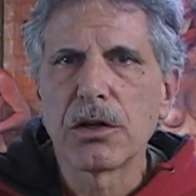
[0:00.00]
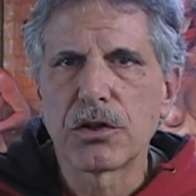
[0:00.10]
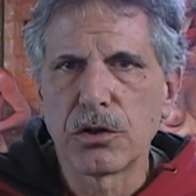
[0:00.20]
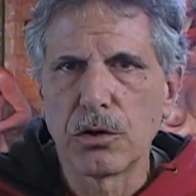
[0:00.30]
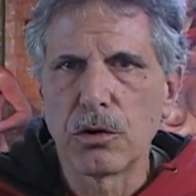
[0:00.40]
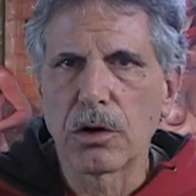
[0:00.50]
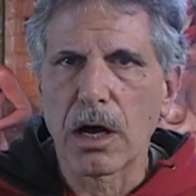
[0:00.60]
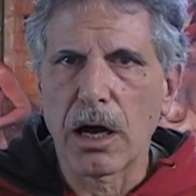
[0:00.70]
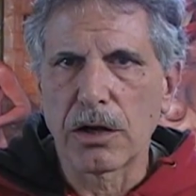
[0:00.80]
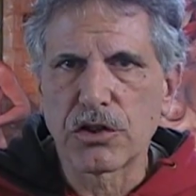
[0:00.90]
to
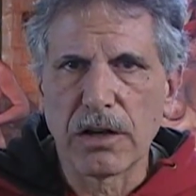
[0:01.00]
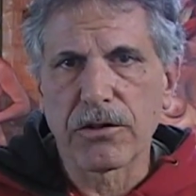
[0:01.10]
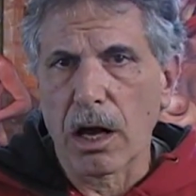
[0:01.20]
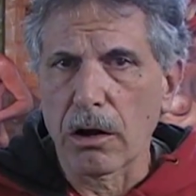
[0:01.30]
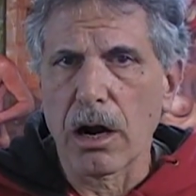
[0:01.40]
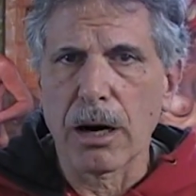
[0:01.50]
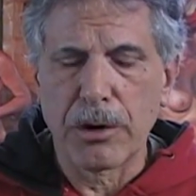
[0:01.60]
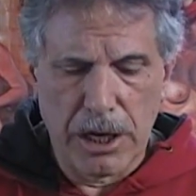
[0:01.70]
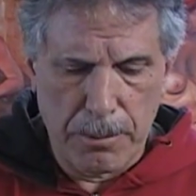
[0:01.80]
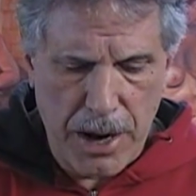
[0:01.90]
achieve color
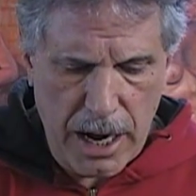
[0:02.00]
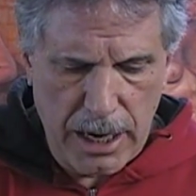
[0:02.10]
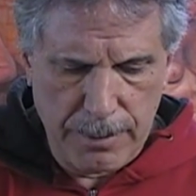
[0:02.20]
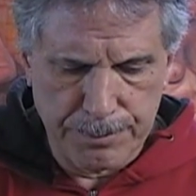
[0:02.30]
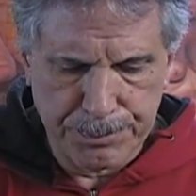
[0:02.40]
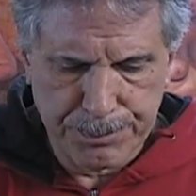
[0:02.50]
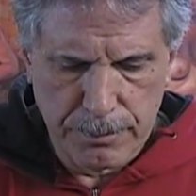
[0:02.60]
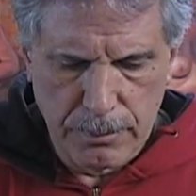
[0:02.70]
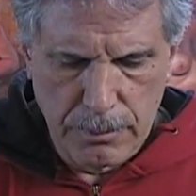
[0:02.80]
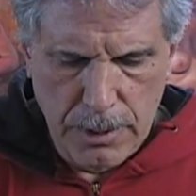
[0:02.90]
harmony in a painting.
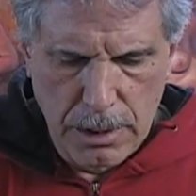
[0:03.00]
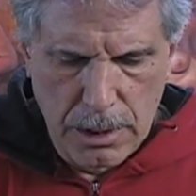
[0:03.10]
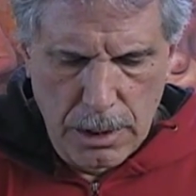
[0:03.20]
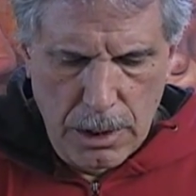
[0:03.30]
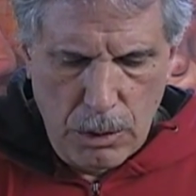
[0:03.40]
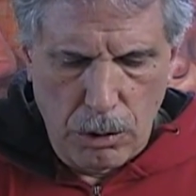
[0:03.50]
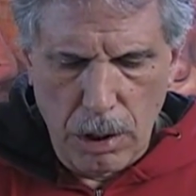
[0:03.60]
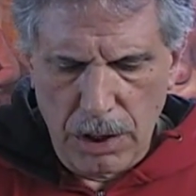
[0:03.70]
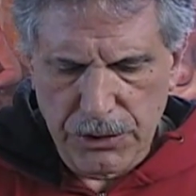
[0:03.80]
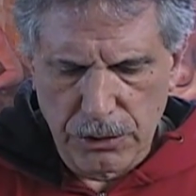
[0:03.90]

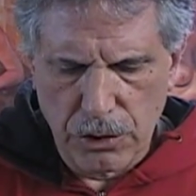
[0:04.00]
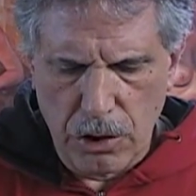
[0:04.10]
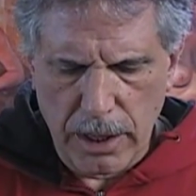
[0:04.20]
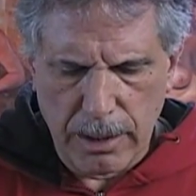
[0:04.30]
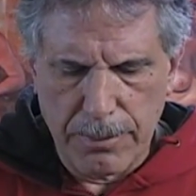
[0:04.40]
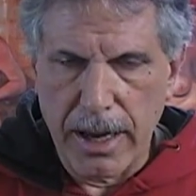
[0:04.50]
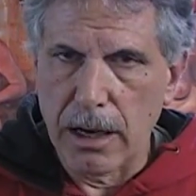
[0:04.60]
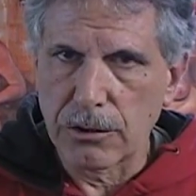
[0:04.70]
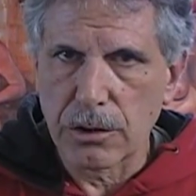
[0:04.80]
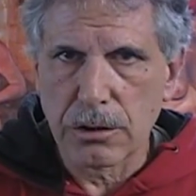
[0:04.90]
We'll also talk
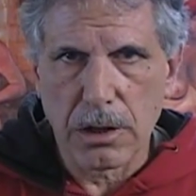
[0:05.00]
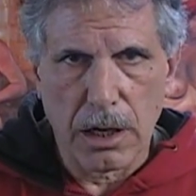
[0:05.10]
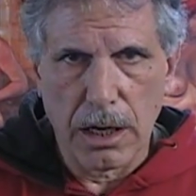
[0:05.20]
about